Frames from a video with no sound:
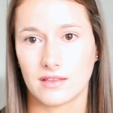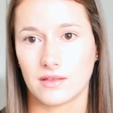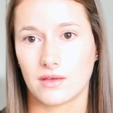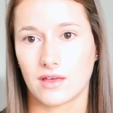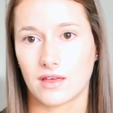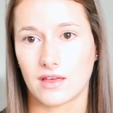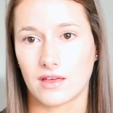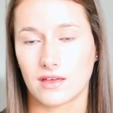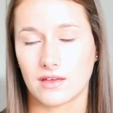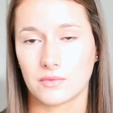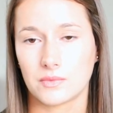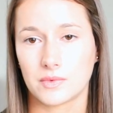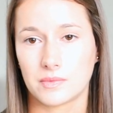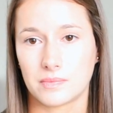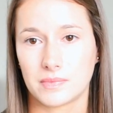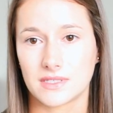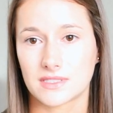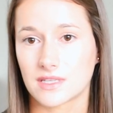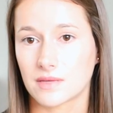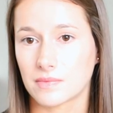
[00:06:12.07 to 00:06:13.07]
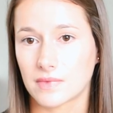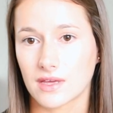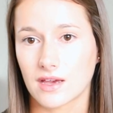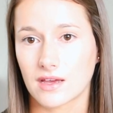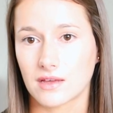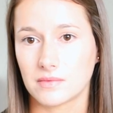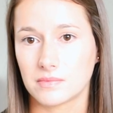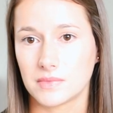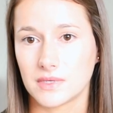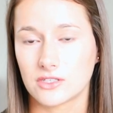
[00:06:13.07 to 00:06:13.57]
uh, it would be something
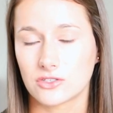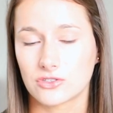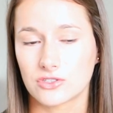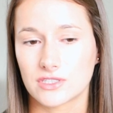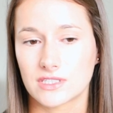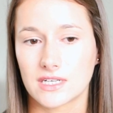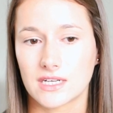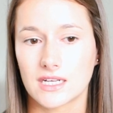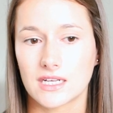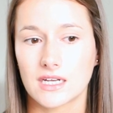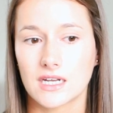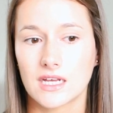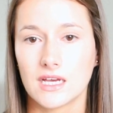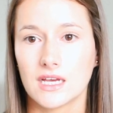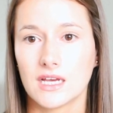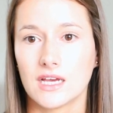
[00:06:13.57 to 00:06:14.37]
I'd be interested in.